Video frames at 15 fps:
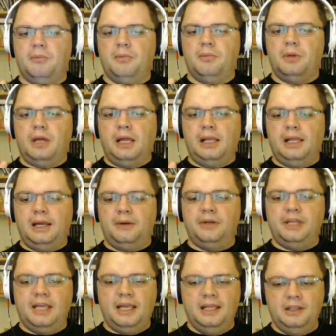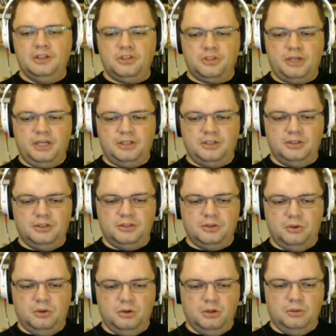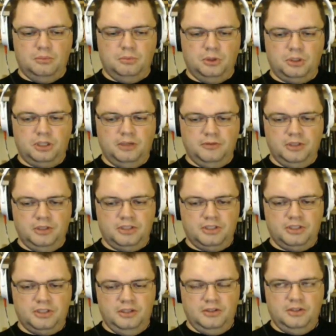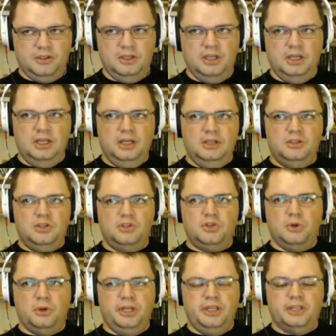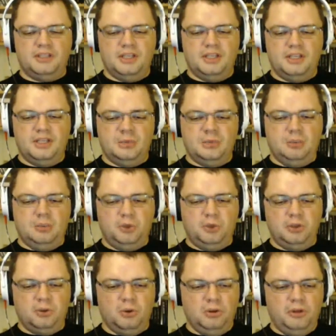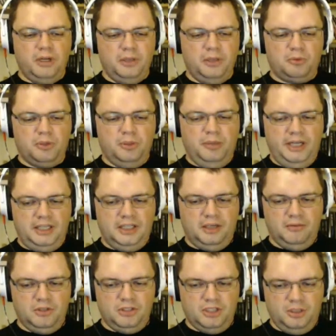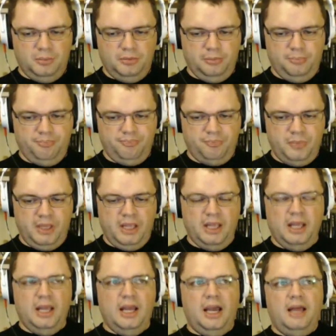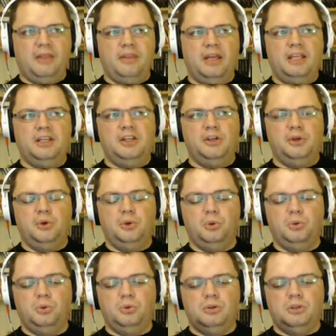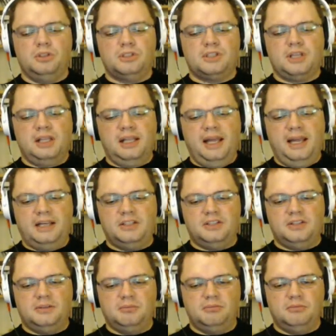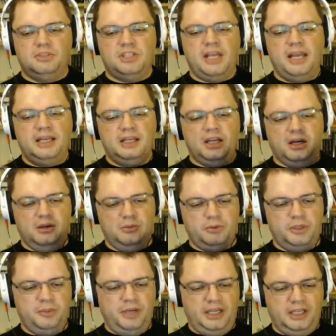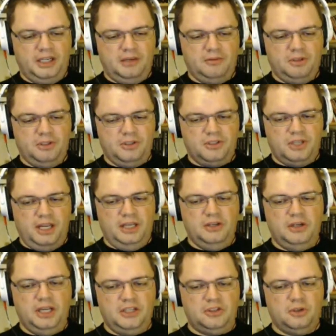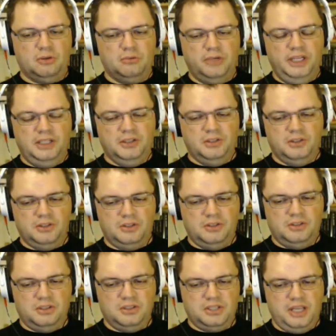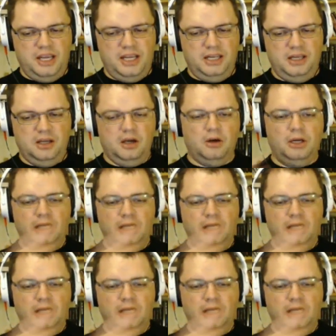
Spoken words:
allowing illustrators or book cover designers to join the system and put all their pre-made covers up. And then you select 10 pre-made covers and you get your readers to say, oh, I like